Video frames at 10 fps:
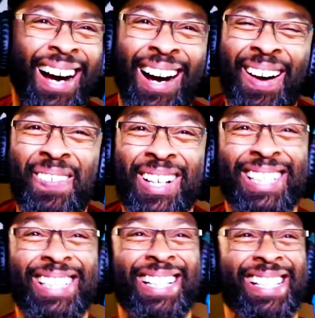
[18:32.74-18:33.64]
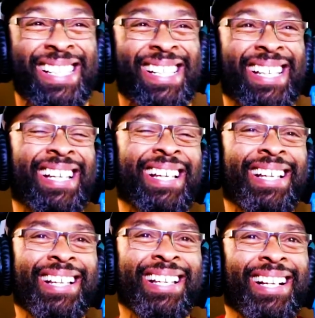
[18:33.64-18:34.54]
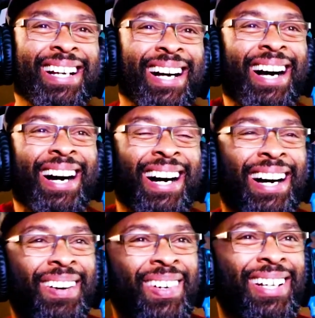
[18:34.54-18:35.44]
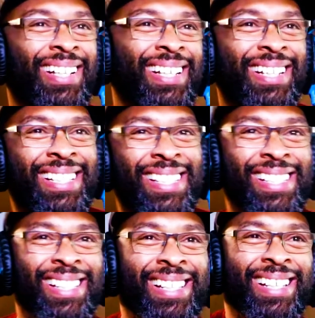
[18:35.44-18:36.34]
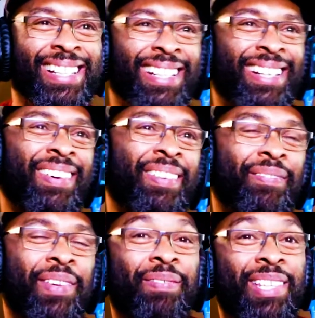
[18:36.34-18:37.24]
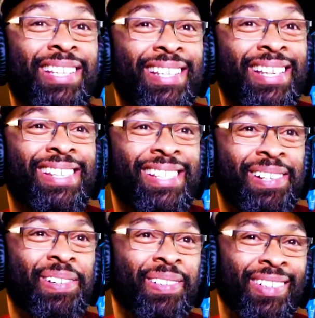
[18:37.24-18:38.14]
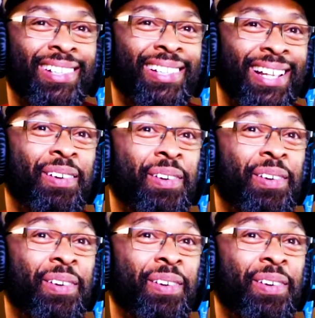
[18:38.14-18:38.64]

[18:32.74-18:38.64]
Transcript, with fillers: oh my goodness. Oh my goodness. 50 years ago, I